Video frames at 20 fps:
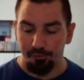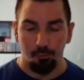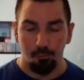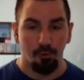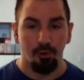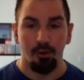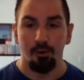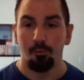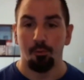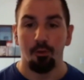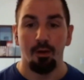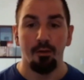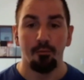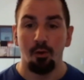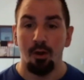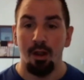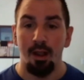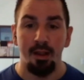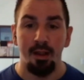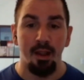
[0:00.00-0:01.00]
wherever
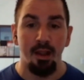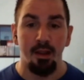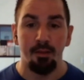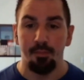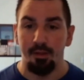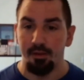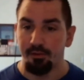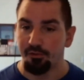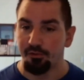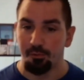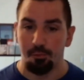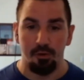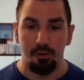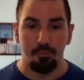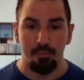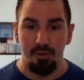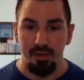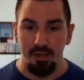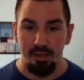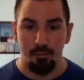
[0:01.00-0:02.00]
I am, they just want to
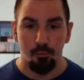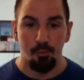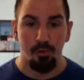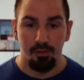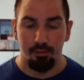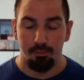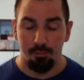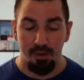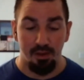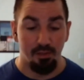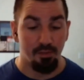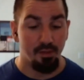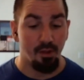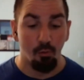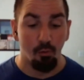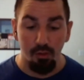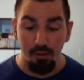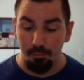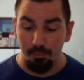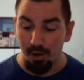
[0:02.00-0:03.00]
be with me. The
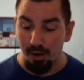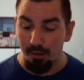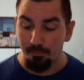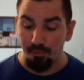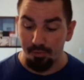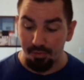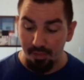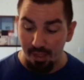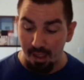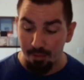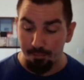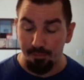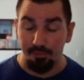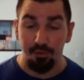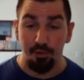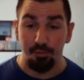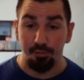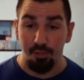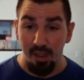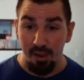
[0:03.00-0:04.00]
only problem with them is
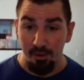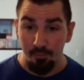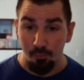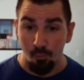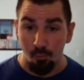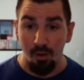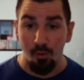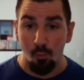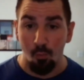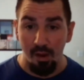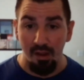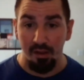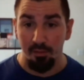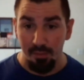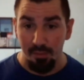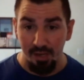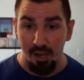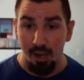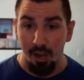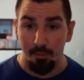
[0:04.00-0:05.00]
that they will wake
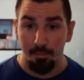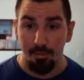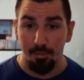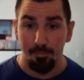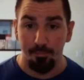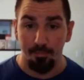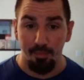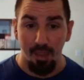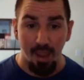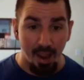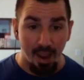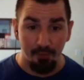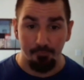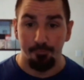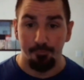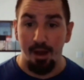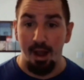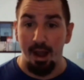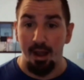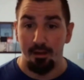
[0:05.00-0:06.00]
me up at
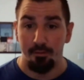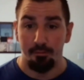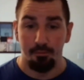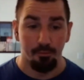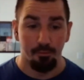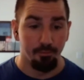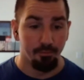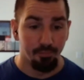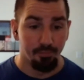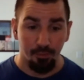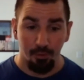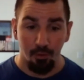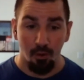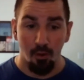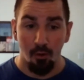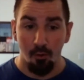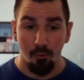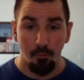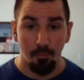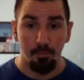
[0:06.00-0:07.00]
5 to
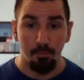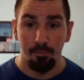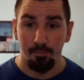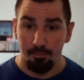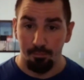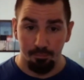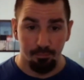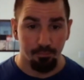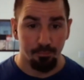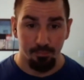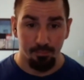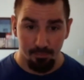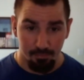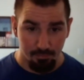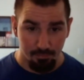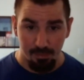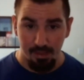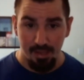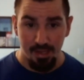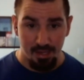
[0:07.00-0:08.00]
go
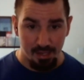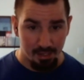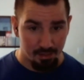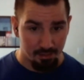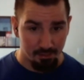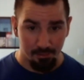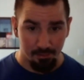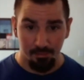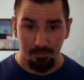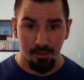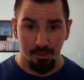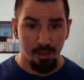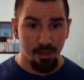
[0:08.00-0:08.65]
eat and